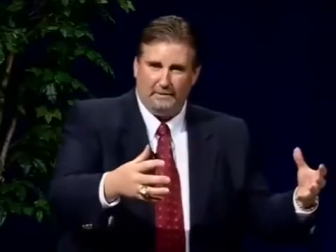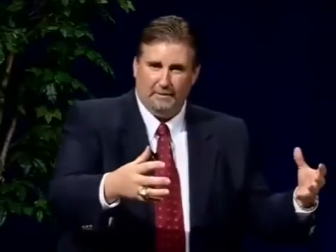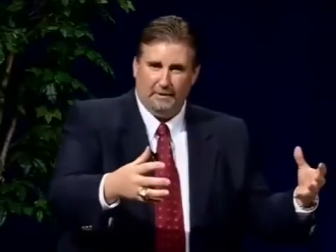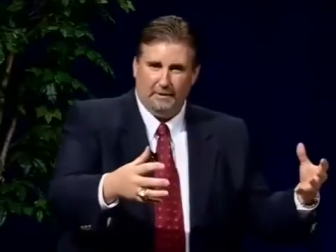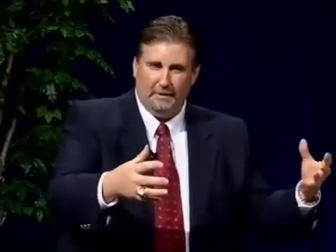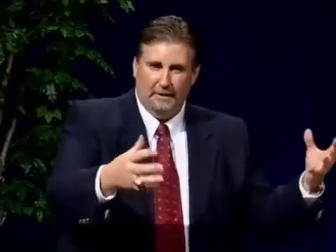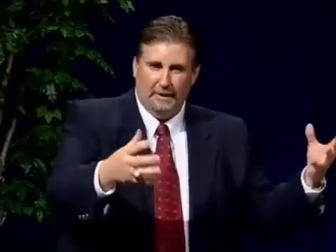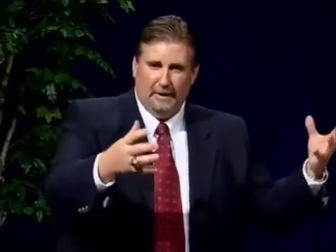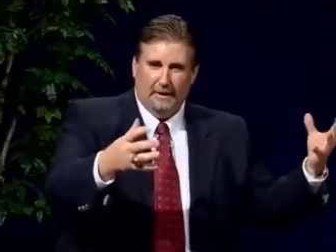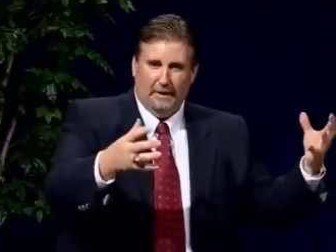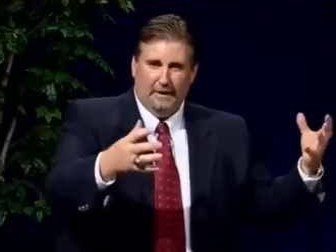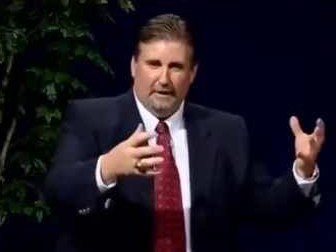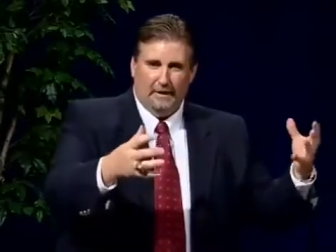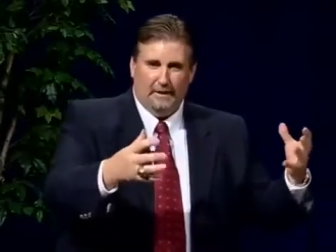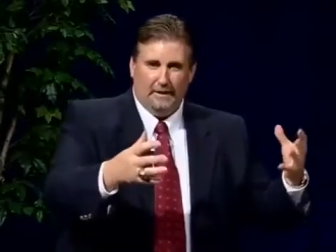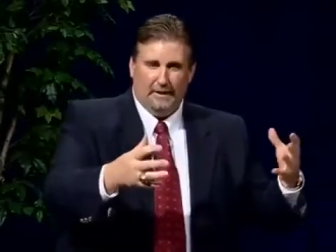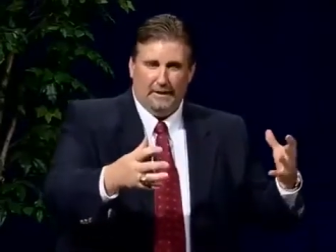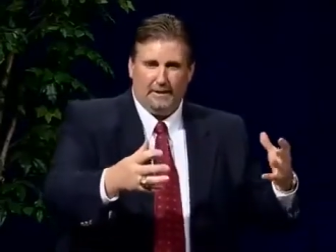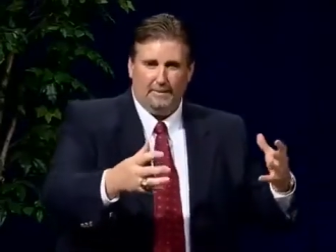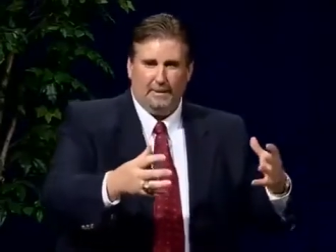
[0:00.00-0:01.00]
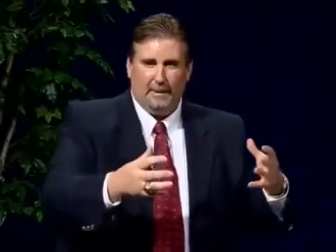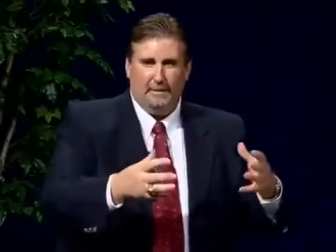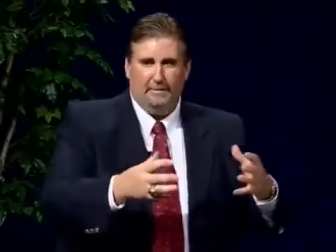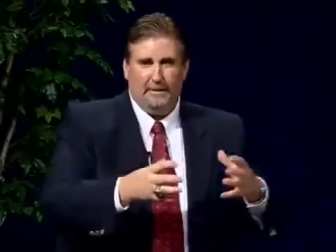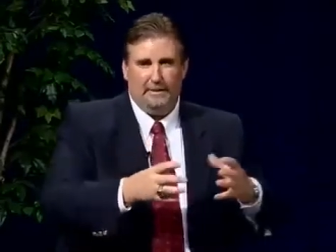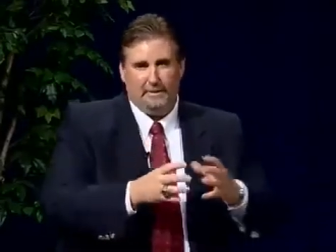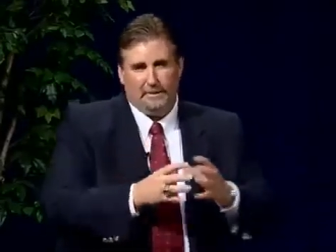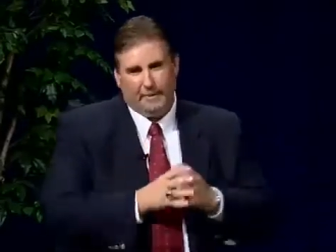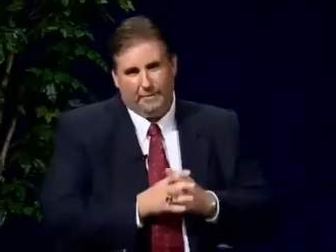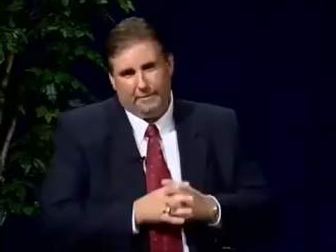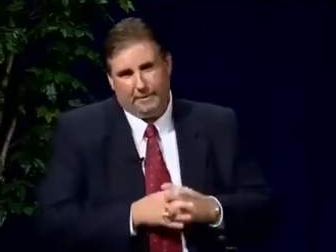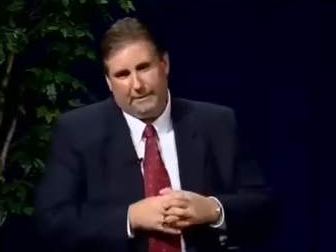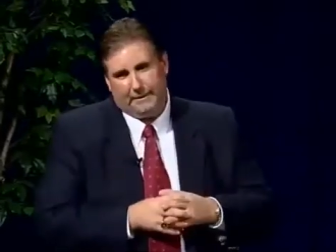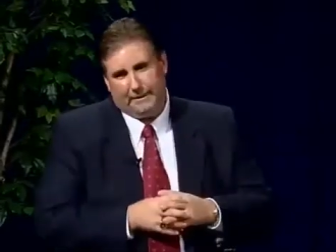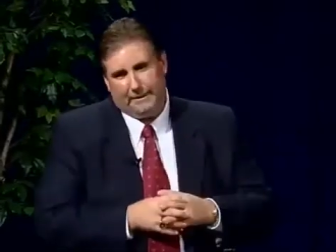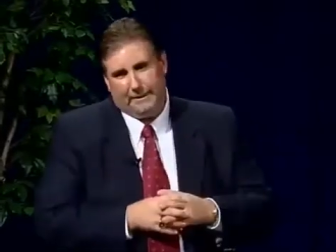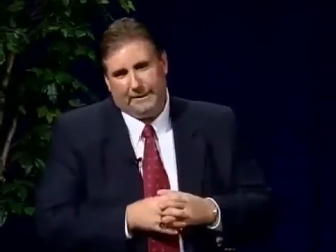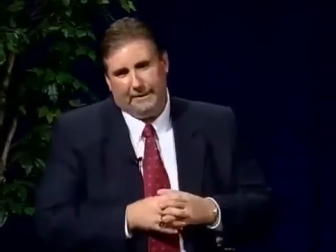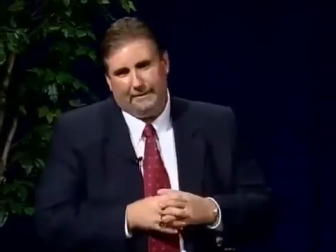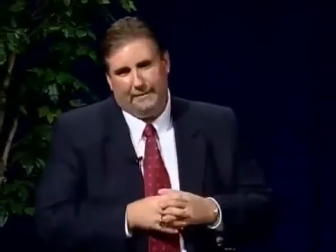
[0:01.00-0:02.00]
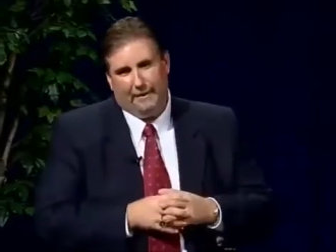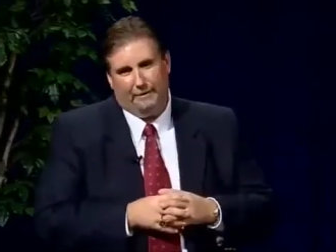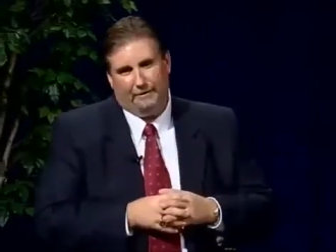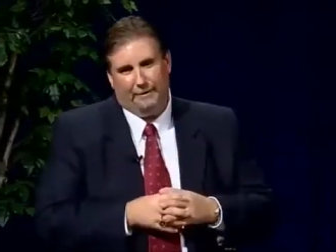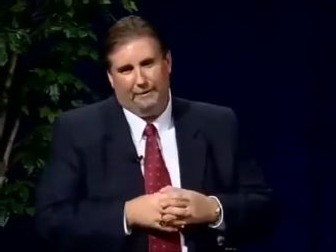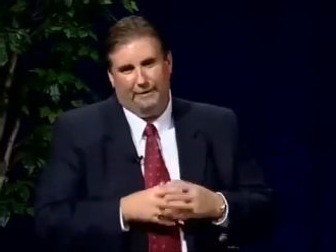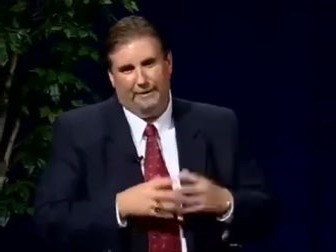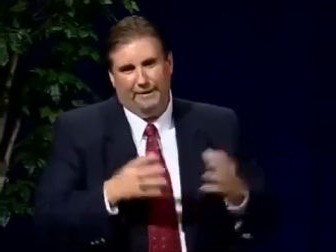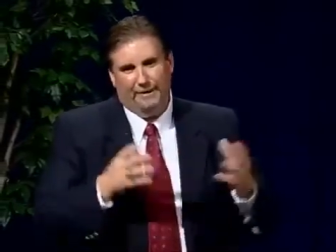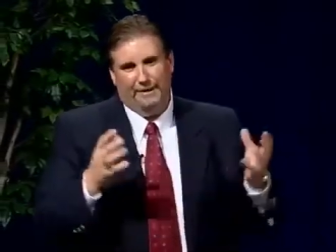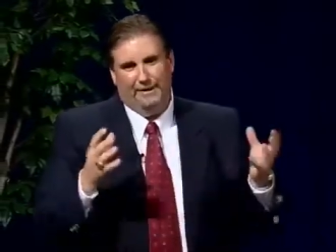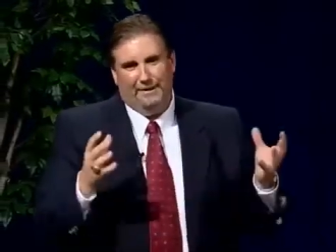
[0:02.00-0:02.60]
Well, you know, that's probably the stupidest thing I've ever